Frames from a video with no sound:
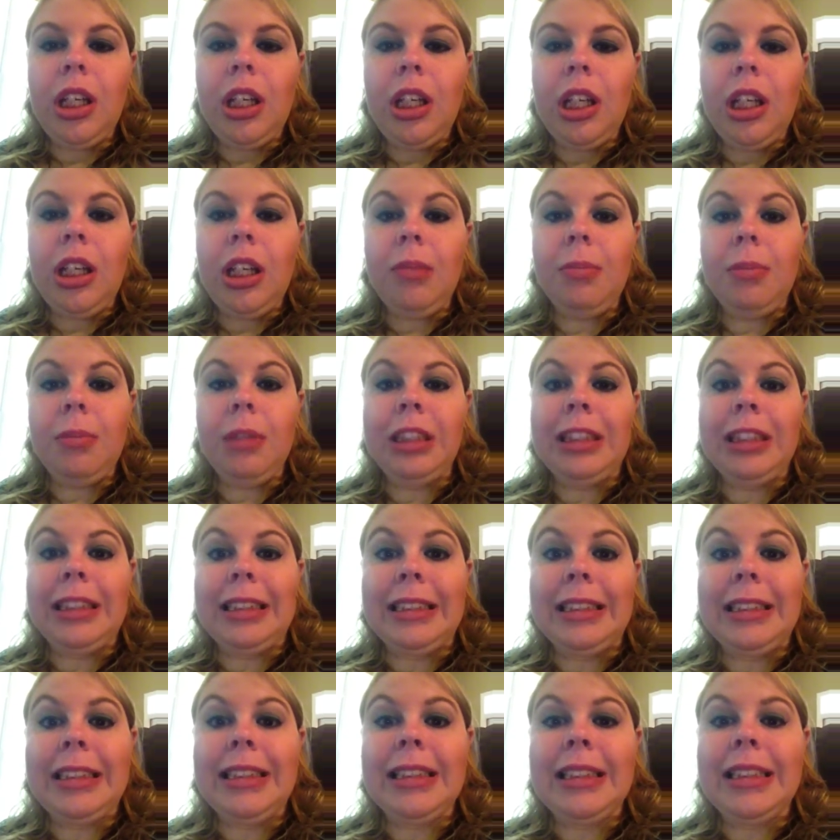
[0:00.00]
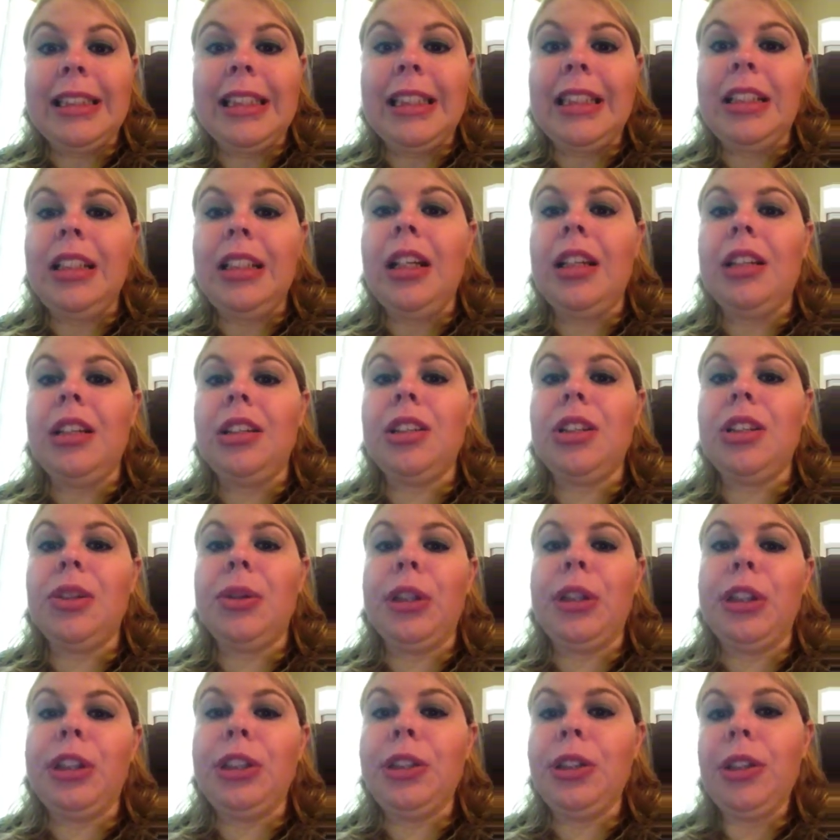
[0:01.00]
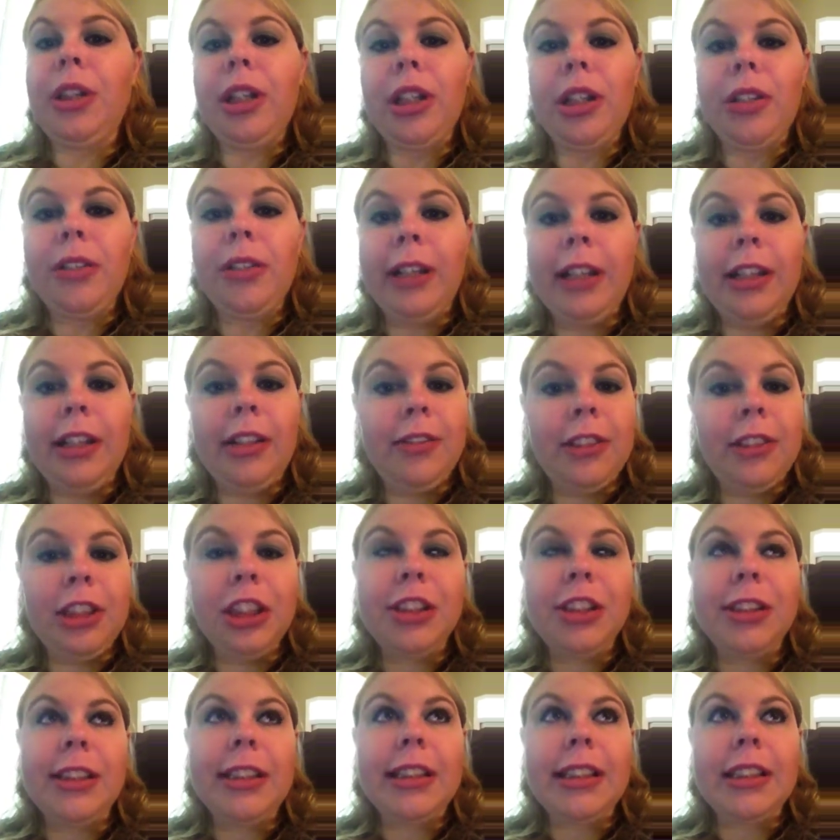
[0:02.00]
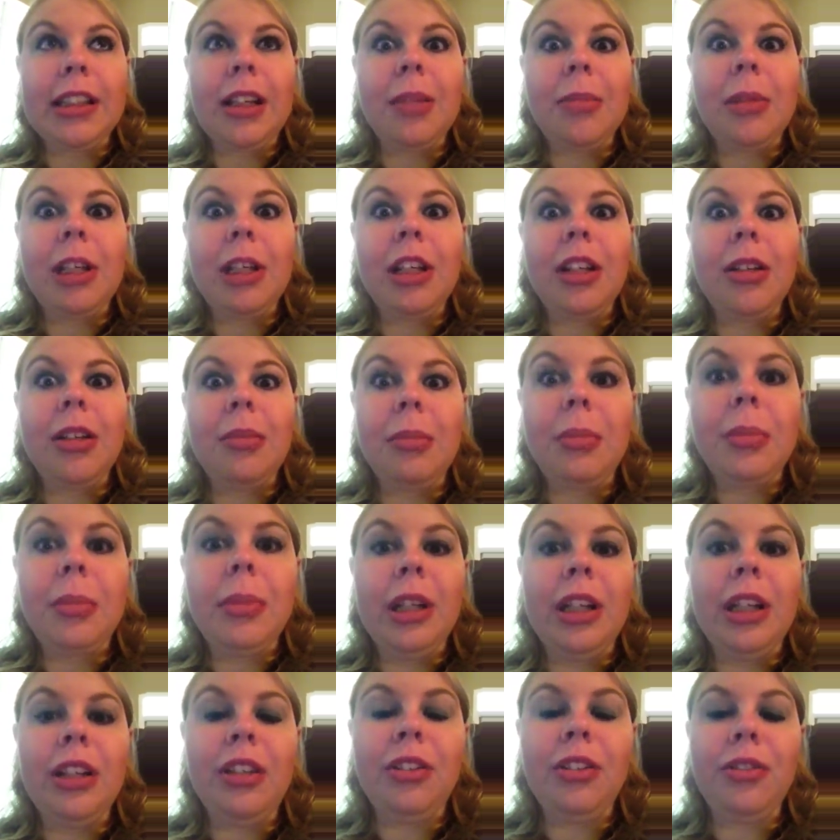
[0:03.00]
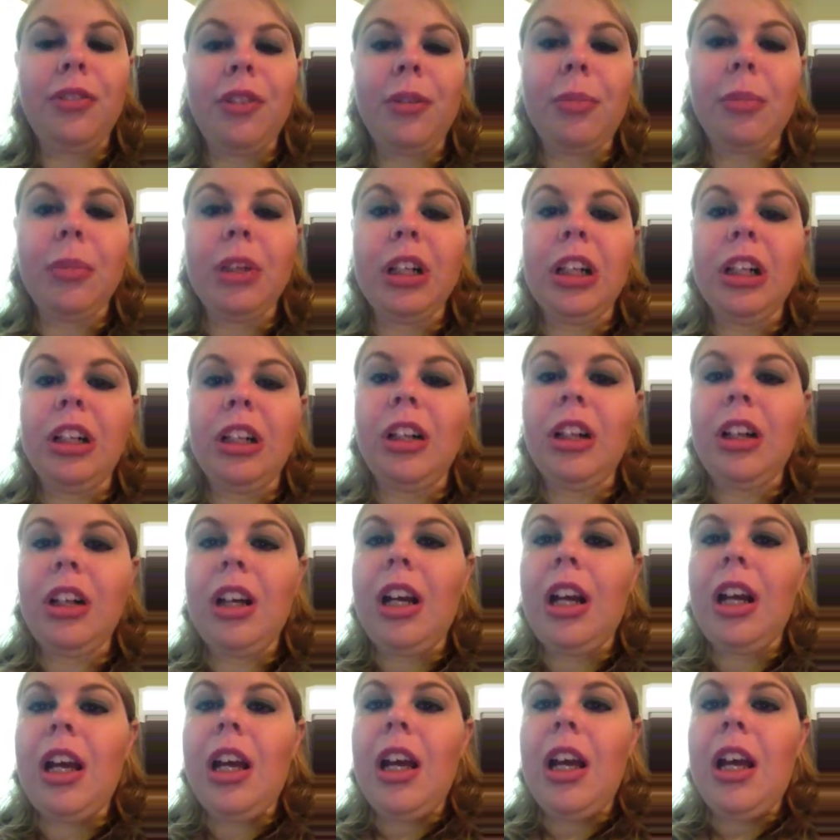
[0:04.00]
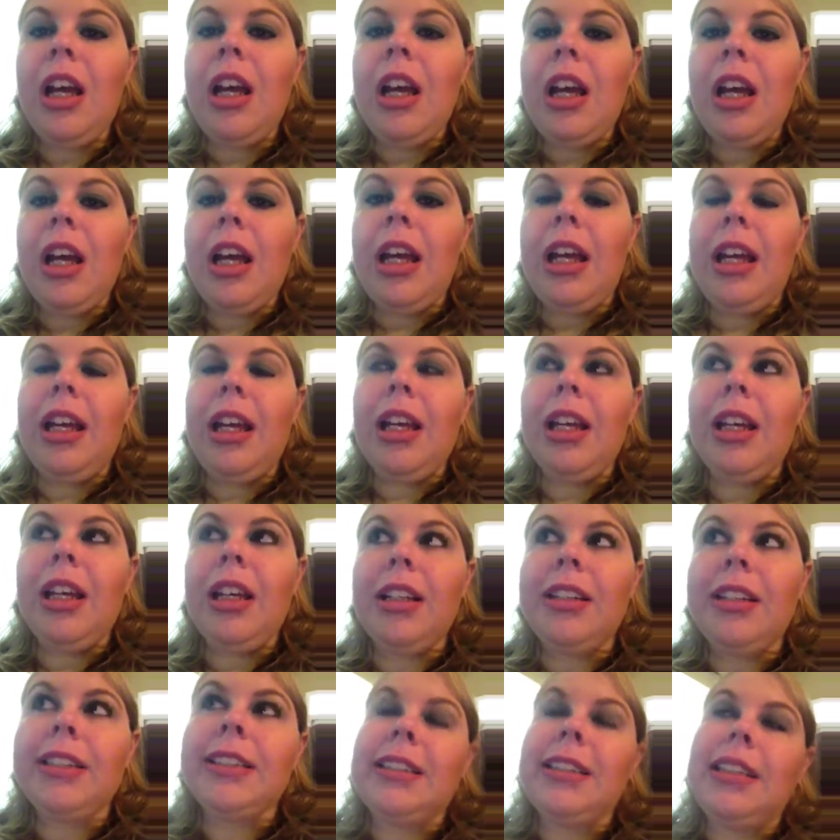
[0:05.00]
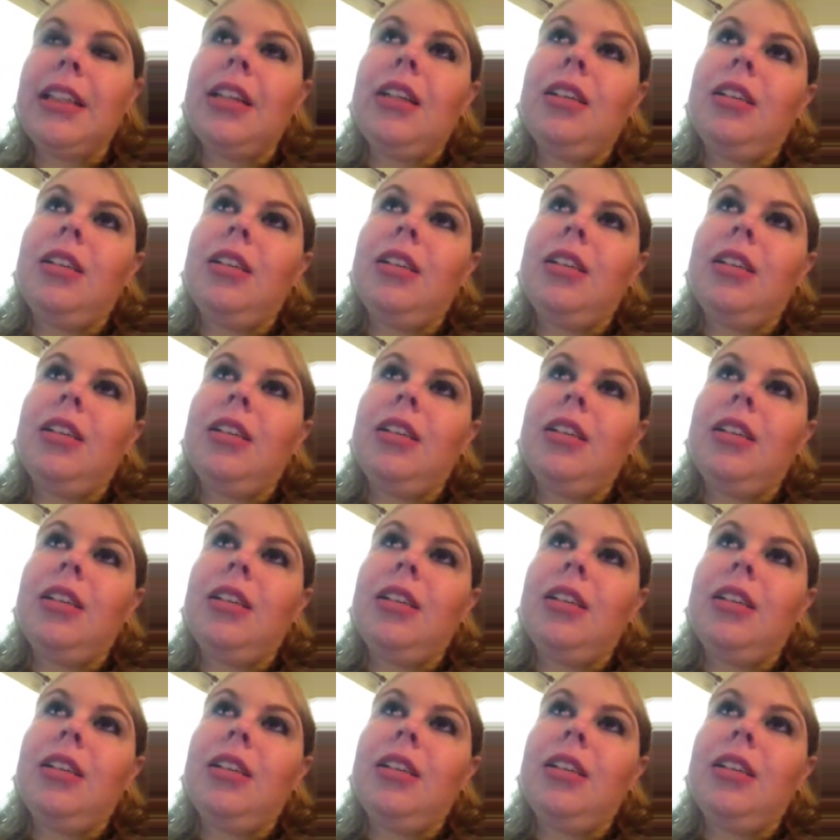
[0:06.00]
8 months since then. And so our 2-year anniversary is coming up in November. And,